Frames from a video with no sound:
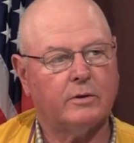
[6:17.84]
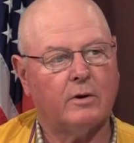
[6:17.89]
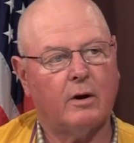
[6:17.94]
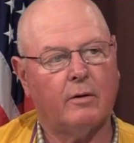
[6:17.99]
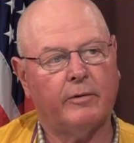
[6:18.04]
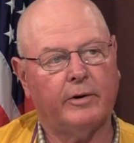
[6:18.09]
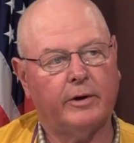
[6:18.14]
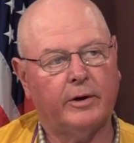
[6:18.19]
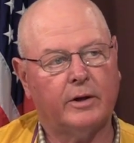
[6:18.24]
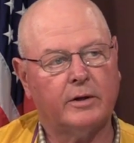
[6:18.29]
an
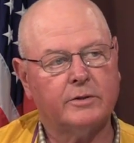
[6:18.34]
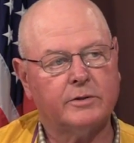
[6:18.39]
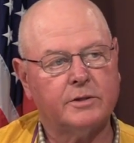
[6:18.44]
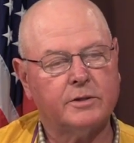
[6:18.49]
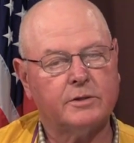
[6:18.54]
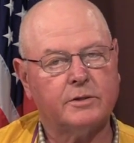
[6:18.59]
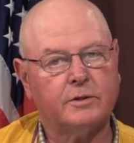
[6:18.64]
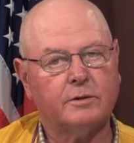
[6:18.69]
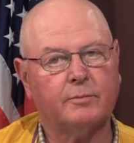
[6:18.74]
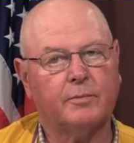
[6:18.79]
already
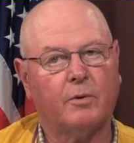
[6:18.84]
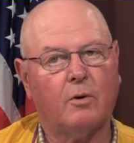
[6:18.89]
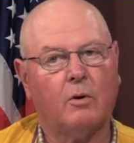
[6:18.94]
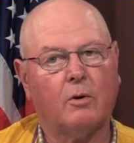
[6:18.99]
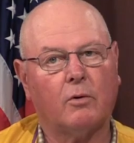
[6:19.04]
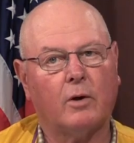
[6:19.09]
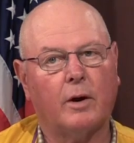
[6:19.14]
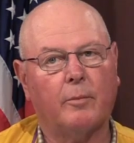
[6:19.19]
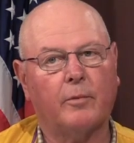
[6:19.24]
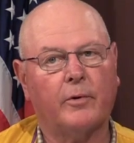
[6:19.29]
existing
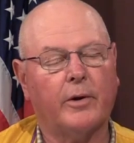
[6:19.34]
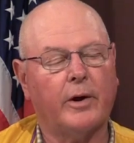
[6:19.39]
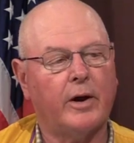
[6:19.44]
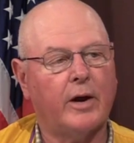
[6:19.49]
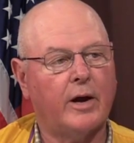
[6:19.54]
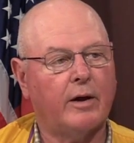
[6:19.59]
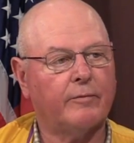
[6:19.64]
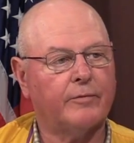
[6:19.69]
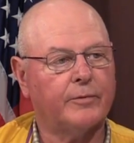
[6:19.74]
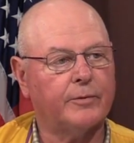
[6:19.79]
program we
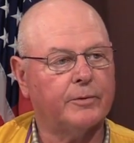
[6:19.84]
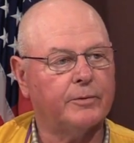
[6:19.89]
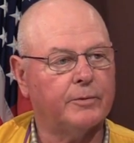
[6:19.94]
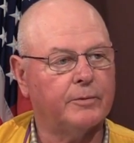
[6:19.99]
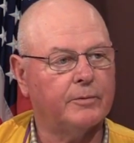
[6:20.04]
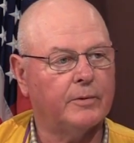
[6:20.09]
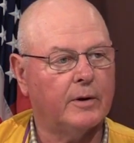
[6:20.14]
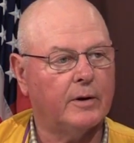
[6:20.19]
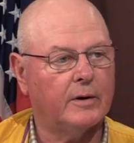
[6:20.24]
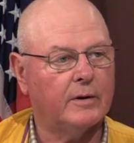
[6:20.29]
have
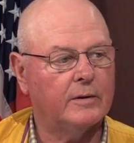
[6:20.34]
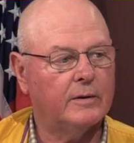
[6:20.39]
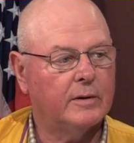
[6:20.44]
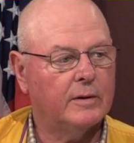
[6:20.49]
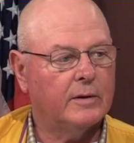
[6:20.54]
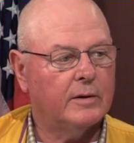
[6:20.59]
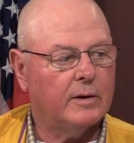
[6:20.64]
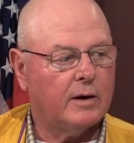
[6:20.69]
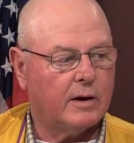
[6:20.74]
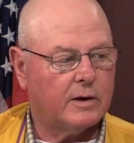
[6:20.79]
through
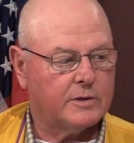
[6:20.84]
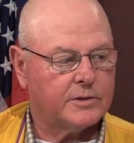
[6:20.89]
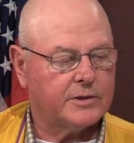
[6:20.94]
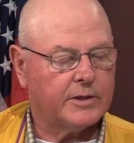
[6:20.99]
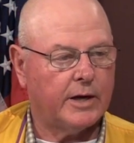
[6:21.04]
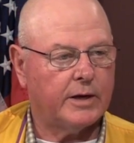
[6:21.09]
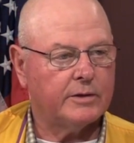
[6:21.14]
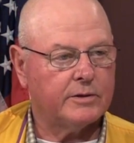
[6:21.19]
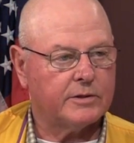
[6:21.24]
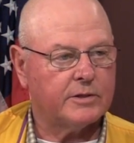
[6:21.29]
our
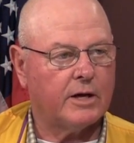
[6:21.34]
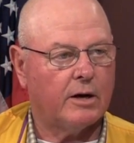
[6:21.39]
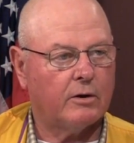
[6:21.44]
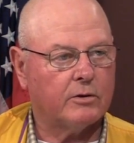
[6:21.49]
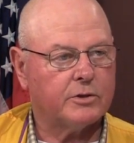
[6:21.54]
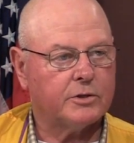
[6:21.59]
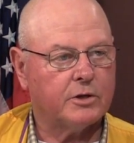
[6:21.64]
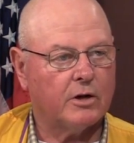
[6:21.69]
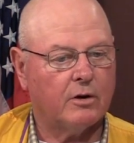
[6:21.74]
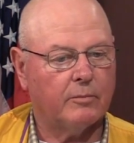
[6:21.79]
Sight and
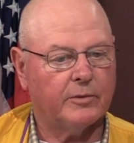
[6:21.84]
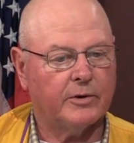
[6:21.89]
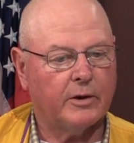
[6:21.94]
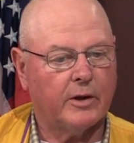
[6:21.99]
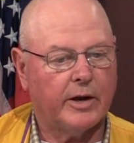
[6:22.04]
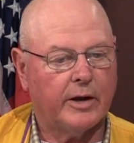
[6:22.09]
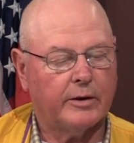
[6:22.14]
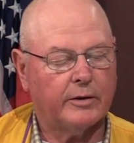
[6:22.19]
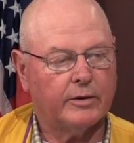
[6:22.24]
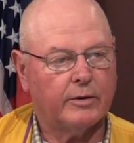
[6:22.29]
Sound Chairman,
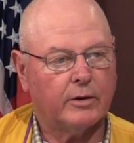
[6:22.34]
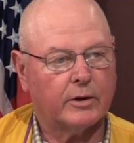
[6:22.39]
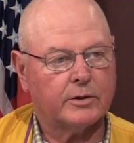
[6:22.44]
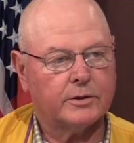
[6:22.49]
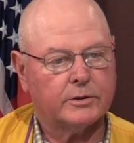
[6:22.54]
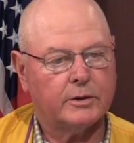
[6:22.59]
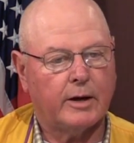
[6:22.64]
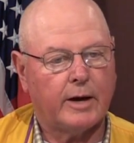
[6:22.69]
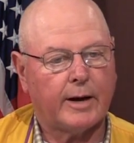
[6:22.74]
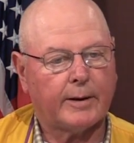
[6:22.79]
Lion Doug
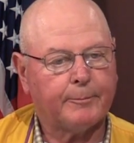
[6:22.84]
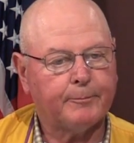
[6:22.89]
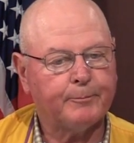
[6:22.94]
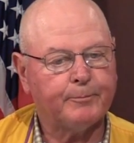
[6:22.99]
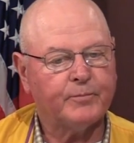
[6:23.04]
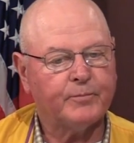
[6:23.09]
Schlack.